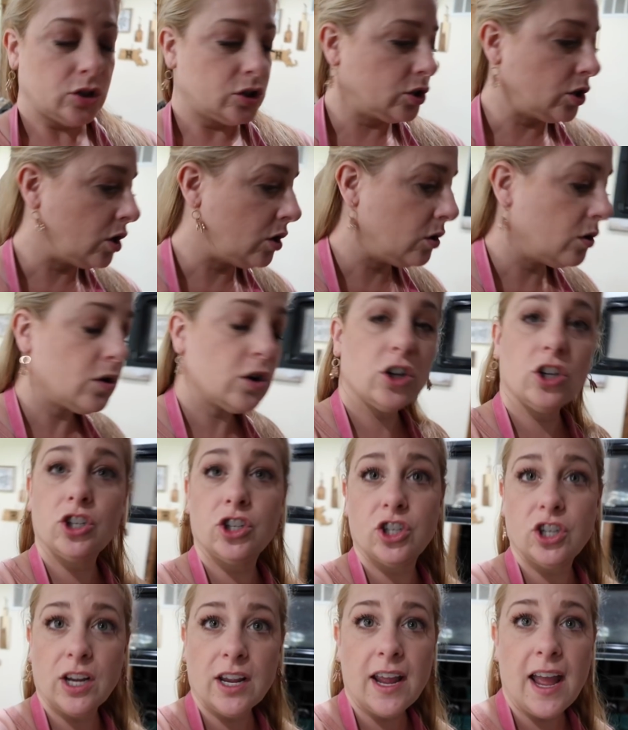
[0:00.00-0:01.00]
So
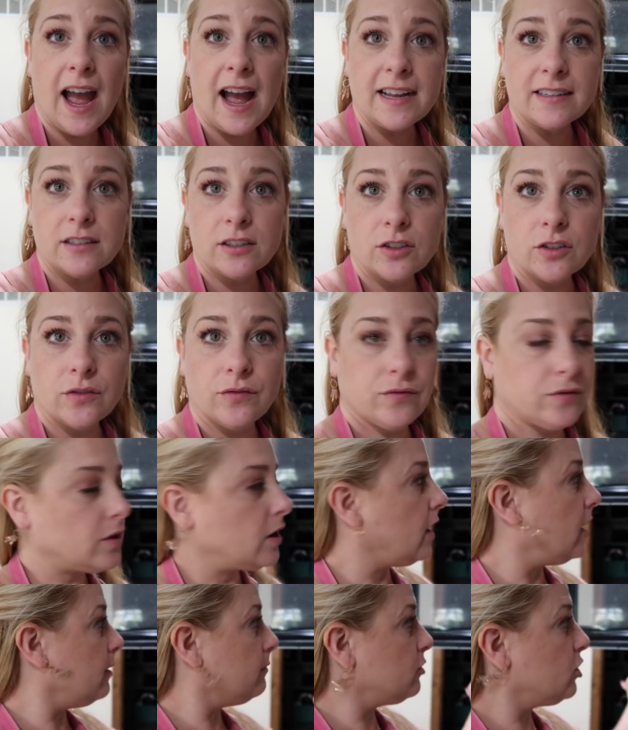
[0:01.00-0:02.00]
she asks,
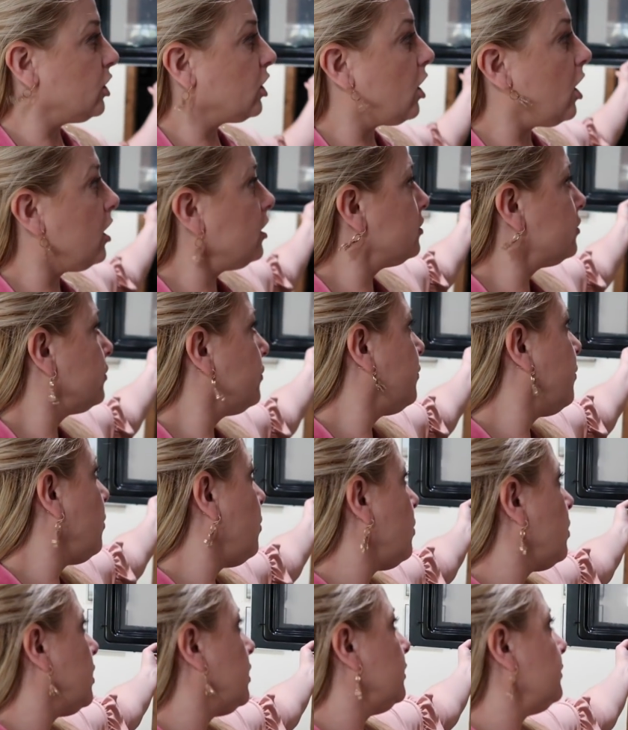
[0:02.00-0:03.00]
um, she calls
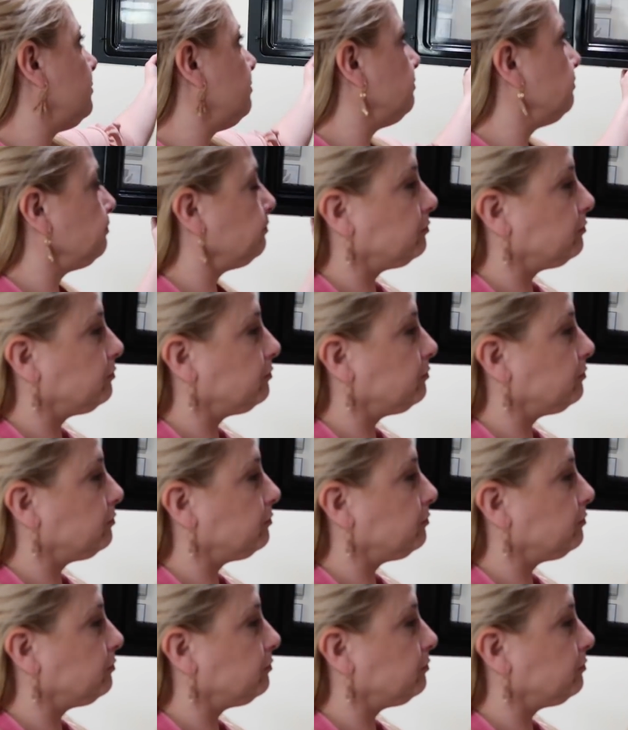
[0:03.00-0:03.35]
for